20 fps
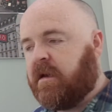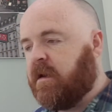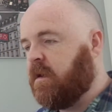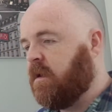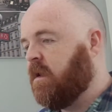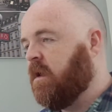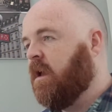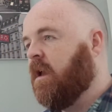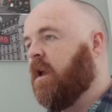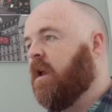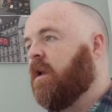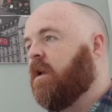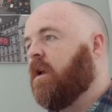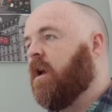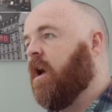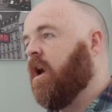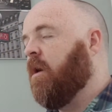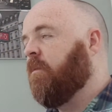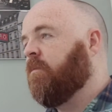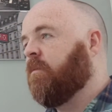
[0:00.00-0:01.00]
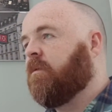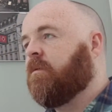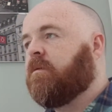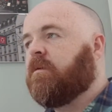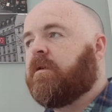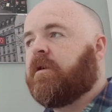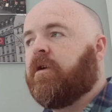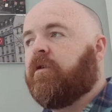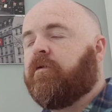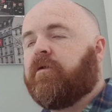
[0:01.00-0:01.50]
And um,
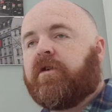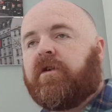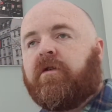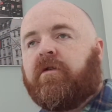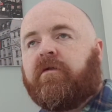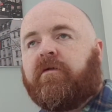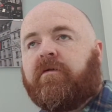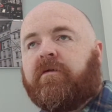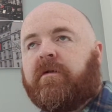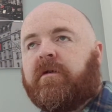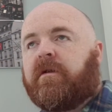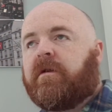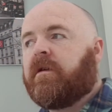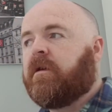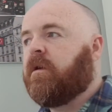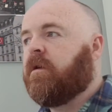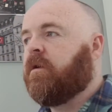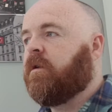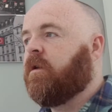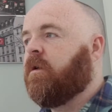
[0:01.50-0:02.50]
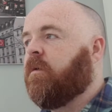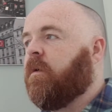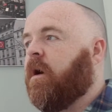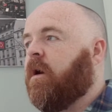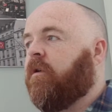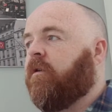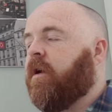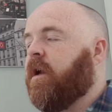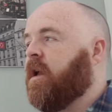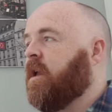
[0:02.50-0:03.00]
you're you're you
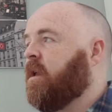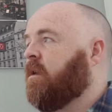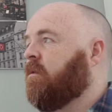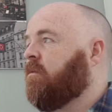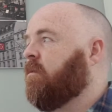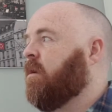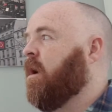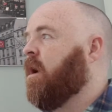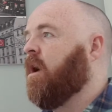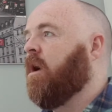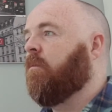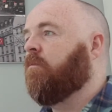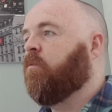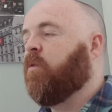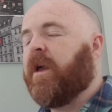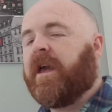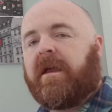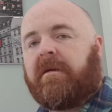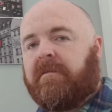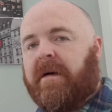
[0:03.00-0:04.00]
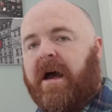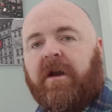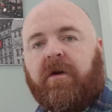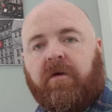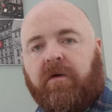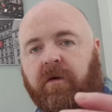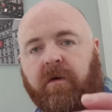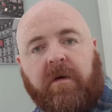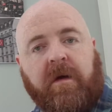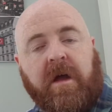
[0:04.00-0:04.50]
are a um, wicked man,
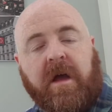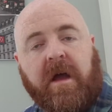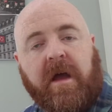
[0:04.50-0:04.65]
or